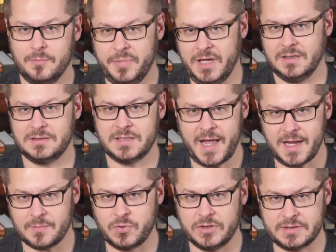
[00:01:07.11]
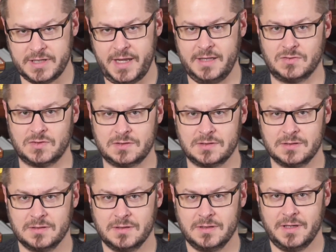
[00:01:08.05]
Big Tech presents
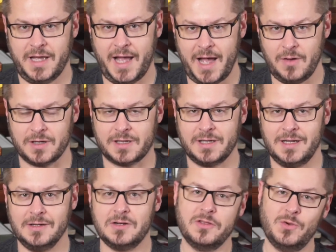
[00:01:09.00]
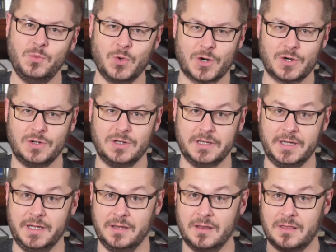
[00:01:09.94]
How to Conquer the World
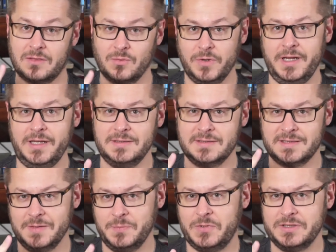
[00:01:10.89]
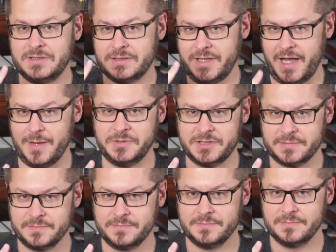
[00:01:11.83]
in 3 Simple Steps.